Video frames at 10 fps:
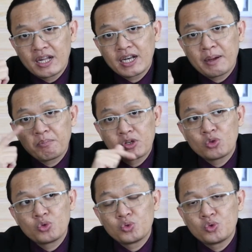number
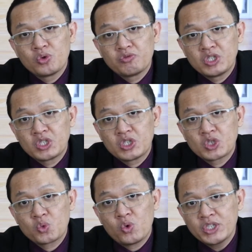2,
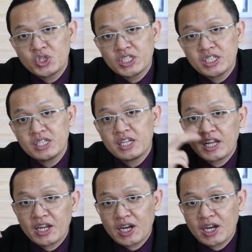research question,